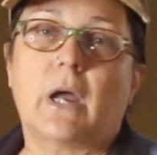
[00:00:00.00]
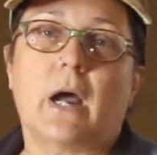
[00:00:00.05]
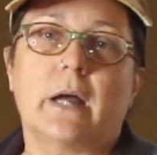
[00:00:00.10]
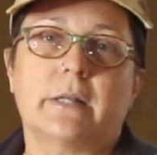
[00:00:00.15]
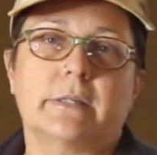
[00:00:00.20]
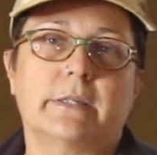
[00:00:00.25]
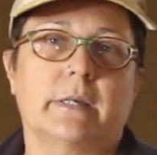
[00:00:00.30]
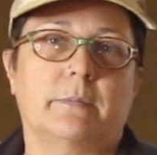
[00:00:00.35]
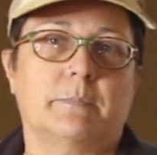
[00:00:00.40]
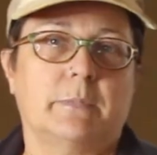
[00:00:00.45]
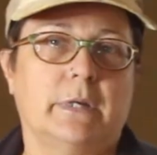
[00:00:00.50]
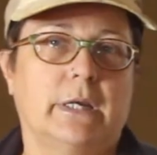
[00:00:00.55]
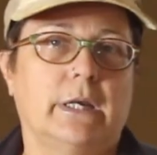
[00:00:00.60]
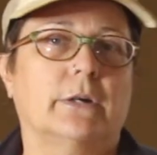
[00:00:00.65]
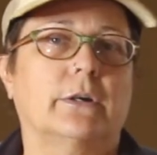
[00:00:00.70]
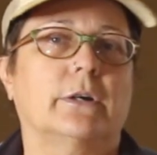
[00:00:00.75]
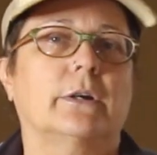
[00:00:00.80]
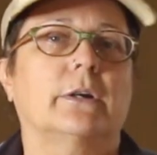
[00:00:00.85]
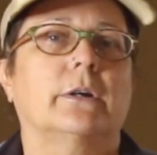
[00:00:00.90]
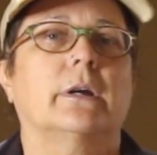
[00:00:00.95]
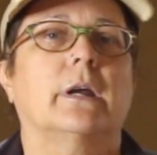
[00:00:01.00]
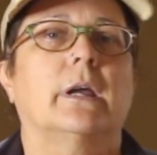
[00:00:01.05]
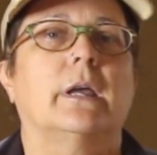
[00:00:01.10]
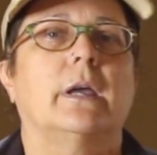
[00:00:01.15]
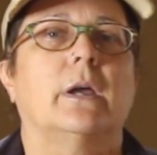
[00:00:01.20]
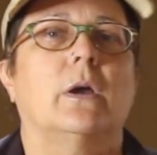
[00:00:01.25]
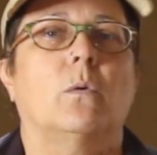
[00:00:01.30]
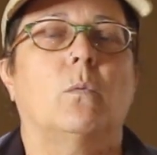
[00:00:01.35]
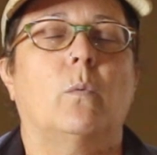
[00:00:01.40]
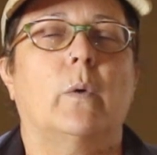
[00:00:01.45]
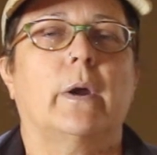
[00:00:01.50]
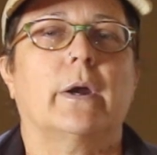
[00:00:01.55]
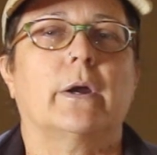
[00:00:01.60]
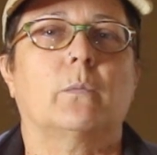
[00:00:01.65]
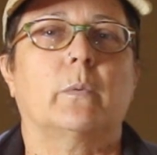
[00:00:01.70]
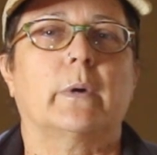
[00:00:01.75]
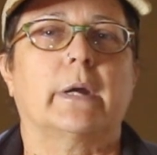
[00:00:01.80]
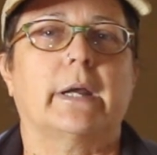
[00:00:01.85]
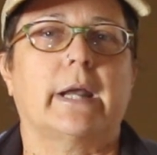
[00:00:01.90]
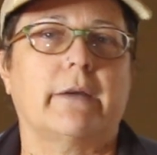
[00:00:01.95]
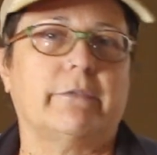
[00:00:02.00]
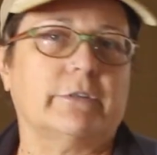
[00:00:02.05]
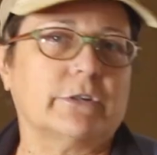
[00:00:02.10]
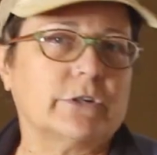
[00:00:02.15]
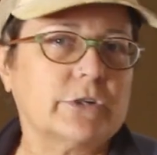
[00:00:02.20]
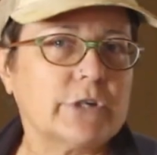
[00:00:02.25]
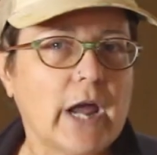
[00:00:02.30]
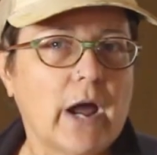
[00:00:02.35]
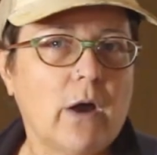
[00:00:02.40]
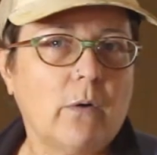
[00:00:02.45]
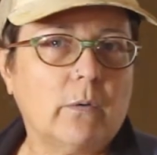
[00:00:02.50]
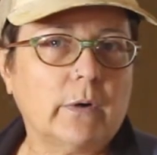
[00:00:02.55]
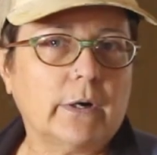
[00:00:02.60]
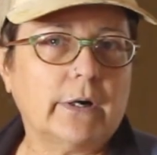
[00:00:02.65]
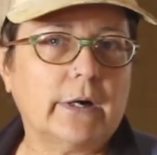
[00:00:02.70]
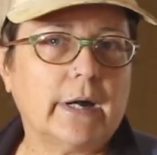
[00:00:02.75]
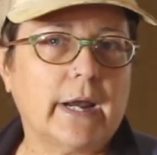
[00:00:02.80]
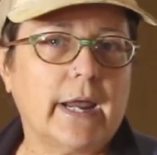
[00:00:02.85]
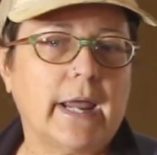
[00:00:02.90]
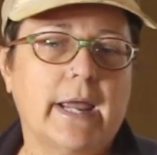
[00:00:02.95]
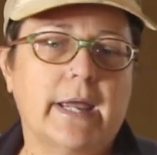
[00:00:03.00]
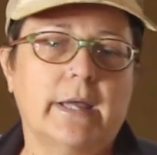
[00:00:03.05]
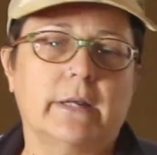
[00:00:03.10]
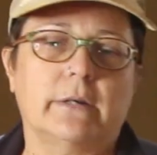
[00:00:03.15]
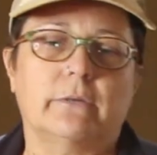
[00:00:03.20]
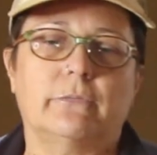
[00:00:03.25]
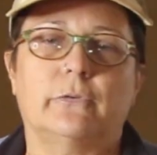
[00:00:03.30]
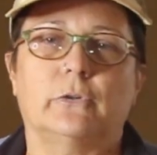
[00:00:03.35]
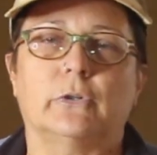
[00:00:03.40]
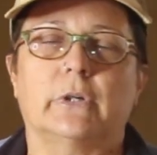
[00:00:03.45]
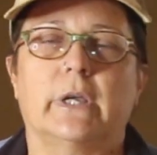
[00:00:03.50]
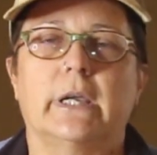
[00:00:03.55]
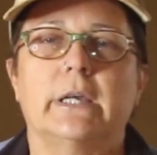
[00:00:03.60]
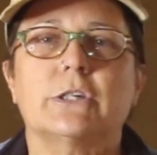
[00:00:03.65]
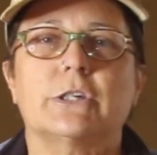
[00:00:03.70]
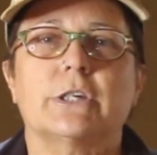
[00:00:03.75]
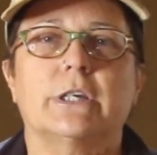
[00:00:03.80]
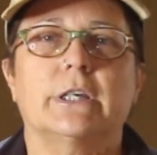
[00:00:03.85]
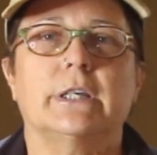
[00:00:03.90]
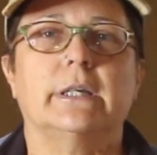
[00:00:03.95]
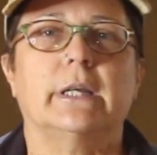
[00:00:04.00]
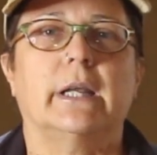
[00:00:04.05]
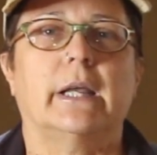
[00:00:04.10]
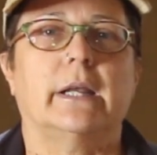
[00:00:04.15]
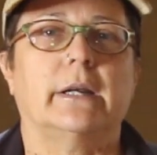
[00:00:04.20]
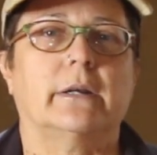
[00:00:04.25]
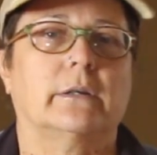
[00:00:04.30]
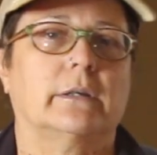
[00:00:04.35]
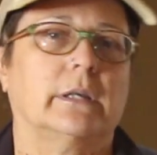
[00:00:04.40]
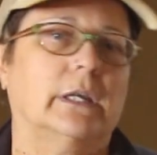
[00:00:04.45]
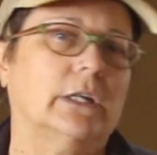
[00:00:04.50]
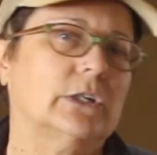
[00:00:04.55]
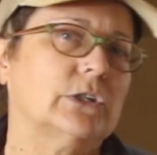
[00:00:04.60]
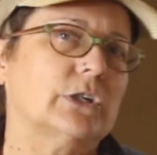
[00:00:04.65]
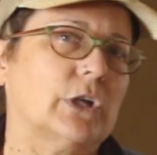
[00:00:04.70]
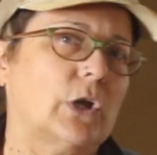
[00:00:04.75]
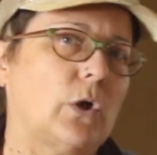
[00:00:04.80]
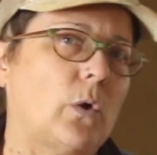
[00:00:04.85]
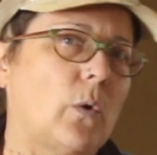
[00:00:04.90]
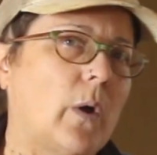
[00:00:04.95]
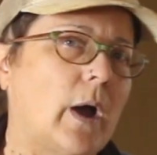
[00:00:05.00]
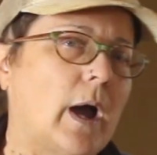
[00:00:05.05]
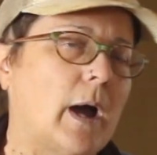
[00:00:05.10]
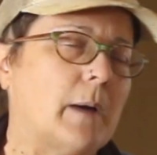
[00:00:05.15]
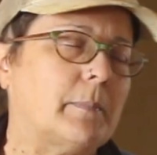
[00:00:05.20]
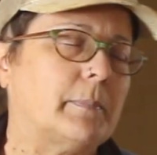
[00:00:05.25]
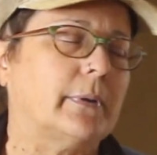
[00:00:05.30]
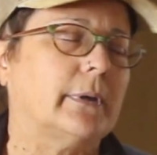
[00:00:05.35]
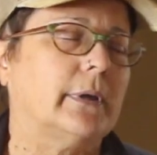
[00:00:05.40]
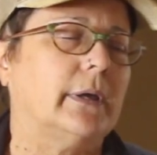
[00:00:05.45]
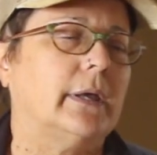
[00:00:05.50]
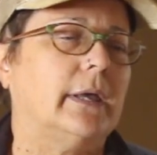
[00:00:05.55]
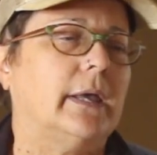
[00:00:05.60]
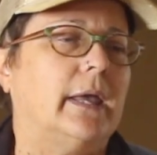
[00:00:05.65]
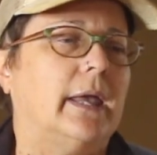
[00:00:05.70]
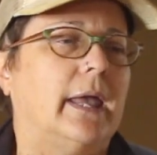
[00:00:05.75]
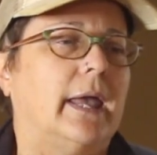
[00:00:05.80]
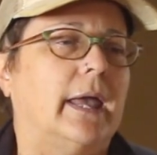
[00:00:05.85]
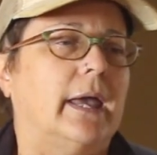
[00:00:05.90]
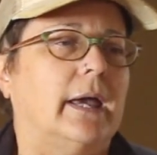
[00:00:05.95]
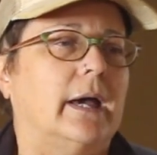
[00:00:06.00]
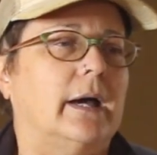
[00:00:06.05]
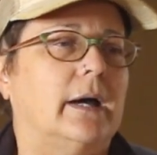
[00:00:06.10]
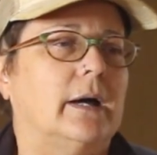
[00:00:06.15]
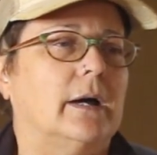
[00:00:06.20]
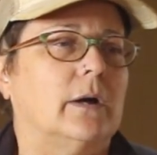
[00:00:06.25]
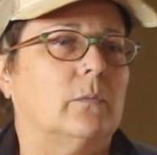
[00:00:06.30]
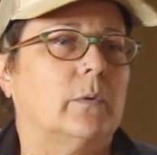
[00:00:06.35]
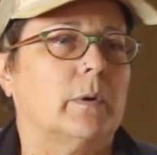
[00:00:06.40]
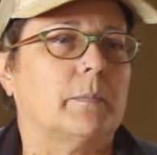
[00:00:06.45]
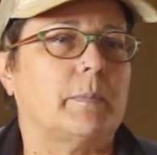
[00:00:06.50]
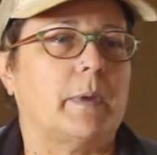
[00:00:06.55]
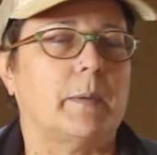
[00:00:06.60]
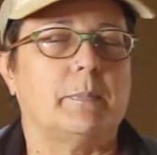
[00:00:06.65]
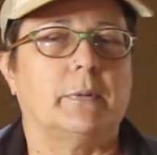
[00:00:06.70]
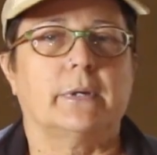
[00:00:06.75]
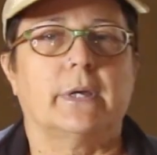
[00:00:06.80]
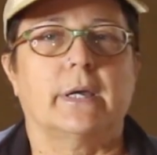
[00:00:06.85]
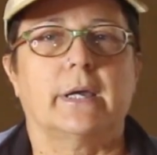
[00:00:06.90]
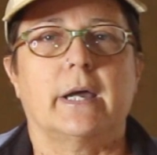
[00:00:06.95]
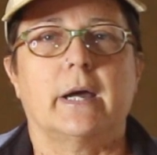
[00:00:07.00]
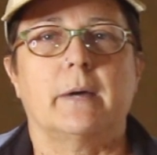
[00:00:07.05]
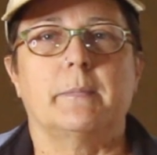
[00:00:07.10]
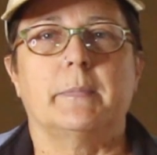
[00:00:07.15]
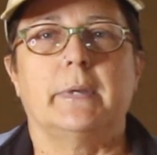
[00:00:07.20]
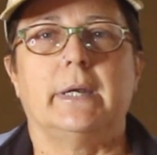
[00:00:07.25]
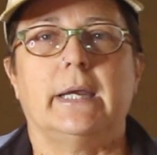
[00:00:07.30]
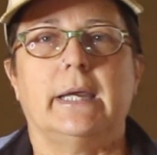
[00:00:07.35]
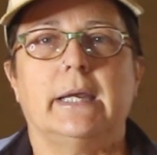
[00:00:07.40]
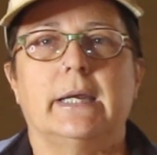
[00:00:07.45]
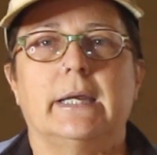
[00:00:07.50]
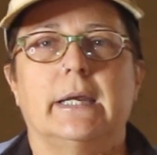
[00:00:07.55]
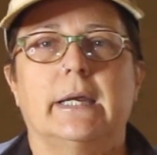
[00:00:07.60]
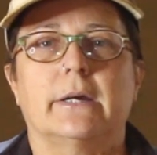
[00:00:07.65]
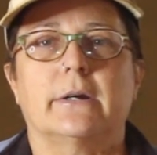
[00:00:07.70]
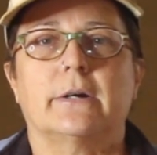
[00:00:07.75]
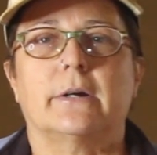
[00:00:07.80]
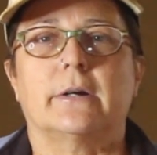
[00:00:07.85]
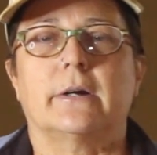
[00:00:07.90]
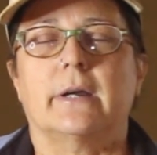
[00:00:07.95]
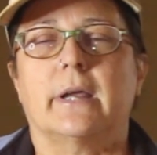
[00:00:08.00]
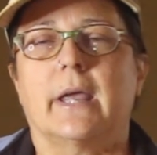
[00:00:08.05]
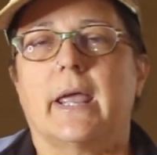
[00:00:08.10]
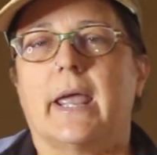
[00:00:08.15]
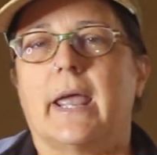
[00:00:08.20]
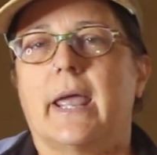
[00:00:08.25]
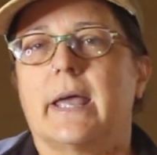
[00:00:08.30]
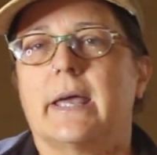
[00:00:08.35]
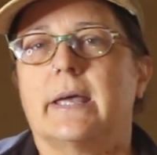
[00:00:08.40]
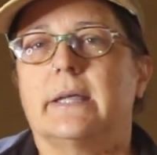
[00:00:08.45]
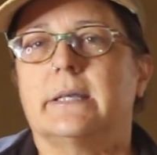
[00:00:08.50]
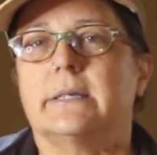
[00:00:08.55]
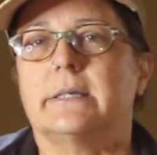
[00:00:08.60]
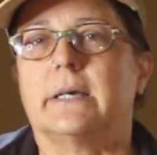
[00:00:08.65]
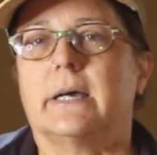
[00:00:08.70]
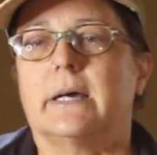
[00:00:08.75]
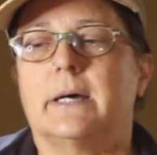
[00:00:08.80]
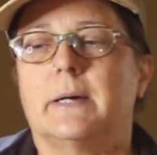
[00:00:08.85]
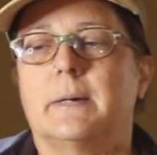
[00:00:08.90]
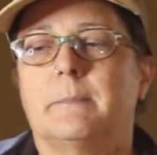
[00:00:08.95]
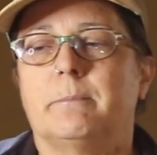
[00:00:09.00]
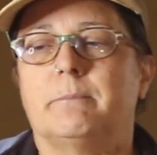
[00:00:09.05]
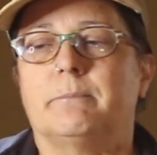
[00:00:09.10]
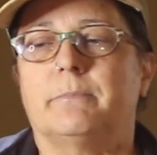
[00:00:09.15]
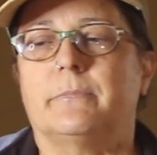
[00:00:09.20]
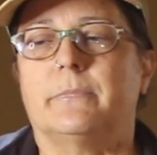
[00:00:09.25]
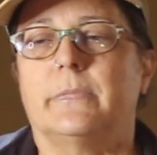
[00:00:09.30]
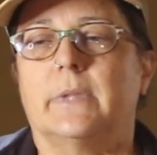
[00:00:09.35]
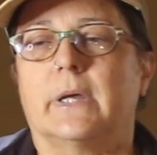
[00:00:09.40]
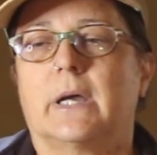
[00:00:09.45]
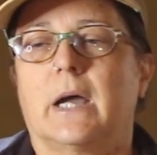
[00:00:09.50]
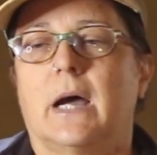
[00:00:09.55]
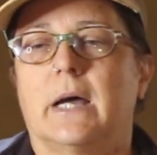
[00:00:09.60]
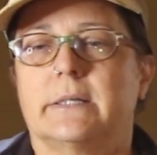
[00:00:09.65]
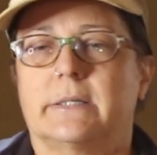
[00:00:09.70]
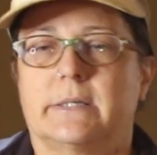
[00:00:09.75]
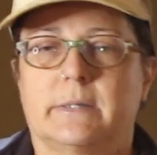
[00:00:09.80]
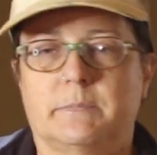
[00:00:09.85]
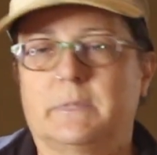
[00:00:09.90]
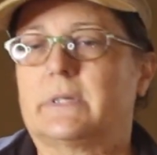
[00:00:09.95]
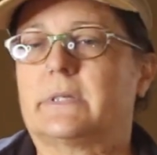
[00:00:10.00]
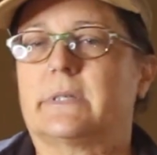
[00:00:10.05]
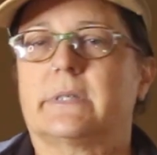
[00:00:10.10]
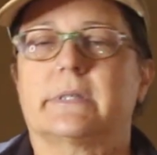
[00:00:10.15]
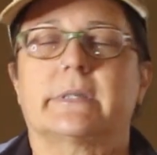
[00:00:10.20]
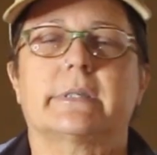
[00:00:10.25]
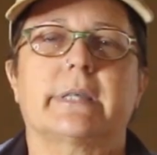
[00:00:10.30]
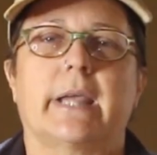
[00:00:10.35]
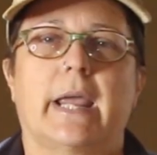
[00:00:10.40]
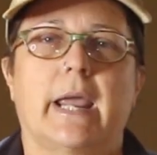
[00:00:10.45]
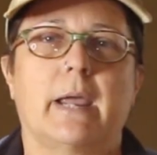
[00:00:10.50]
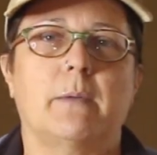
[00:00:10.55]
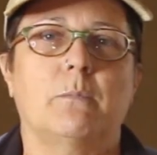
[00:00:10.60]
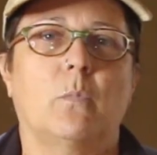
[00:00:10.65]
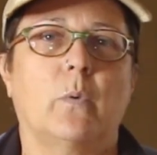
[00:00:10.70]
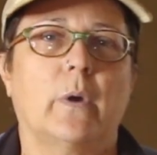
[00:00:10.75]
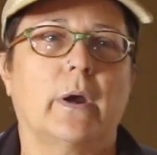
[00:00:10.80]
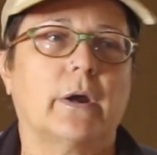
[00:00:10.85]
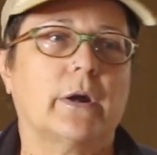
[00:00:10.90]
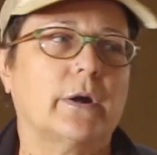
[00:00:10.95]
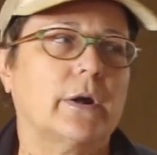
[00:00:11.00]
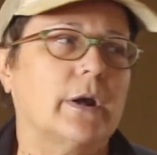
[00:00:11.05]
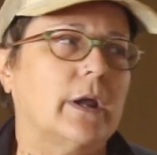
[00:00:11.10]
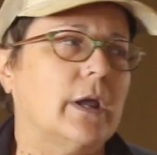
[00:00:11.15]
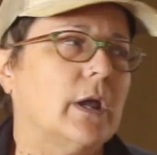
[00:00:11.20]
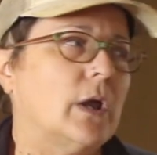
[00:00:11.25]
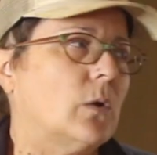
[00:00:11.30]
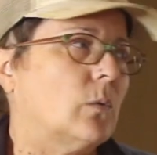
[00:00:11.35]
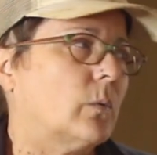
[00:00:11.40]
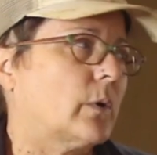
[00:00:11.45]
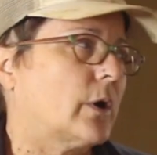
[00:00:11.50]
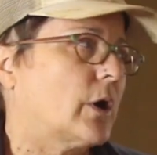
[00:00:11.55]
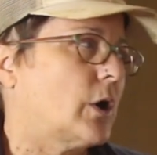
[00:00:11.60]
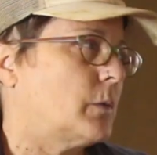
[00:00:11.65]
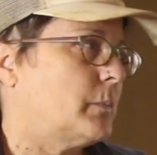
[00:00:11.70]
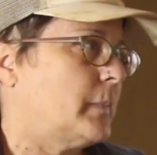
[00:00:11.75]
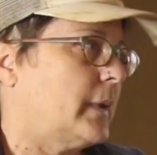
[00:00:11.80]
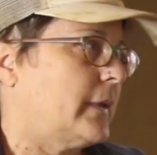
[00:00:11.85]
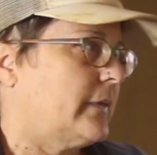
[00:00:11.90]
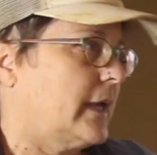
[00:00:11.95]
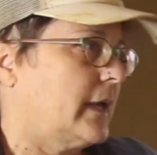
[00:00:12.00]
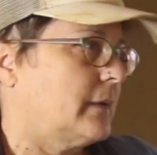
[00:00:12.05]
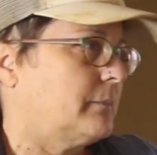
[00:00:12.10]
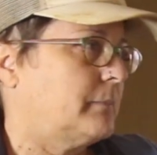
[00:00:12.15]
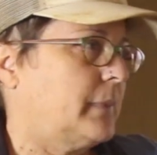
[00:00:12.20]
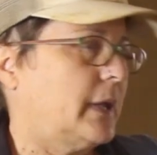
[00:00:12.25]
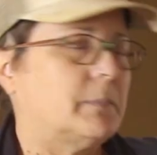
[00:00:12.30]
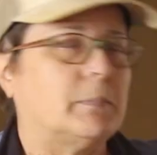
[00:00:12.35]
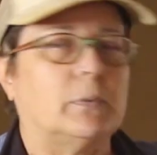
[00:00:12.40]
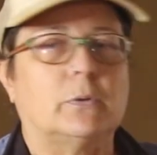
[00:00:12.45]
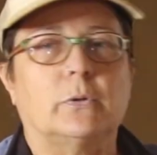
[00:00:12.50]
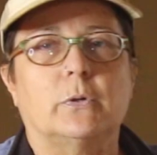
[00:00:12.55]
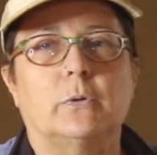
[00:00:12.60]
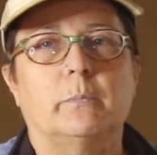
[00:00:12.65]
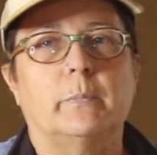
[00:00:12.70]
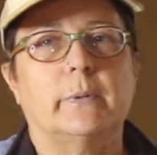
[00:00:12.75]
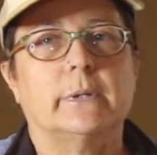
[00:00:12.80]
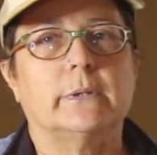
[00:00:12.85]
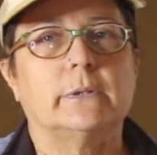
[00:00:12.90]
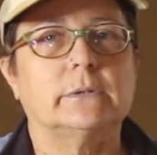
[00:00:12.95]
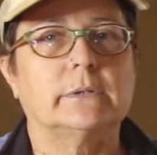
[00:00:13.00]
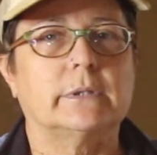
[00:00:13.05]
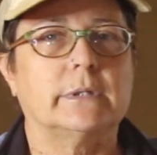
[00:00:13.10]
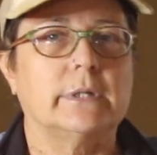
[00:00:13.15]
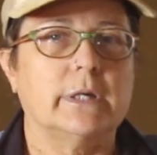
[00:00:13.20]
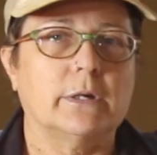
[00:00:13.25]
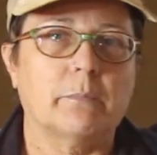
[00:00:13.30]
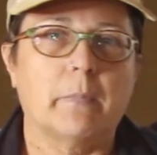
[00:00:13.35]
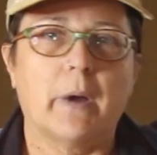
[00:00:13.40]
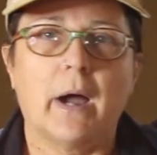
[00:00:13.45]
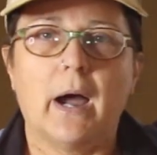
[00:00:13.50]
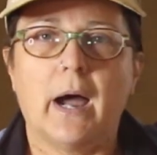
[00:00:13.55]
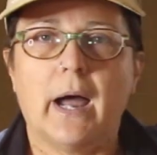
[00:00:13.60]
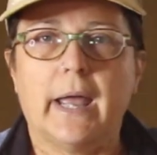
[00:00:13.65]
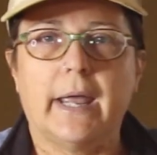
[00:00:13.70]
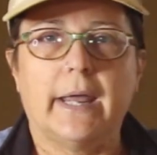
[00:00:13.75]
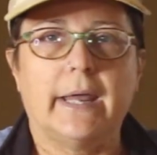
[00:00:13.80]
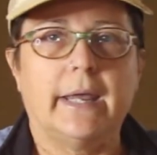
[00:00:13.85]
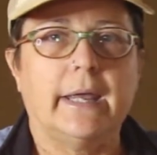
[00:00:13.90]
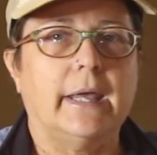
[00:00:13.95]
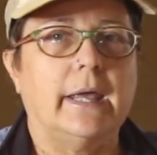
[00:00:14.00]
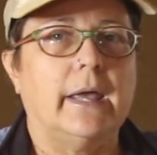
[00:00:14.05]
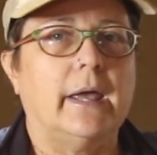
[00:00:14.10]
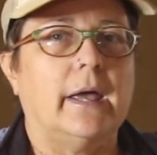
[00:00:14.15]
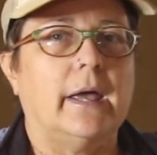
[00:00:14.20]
concept here where we're gonna have a shower and a full kitchen and a kitchen co-op uh, where people can come and eat here. And um, the concept is the same, where we're hoping that people who build nearby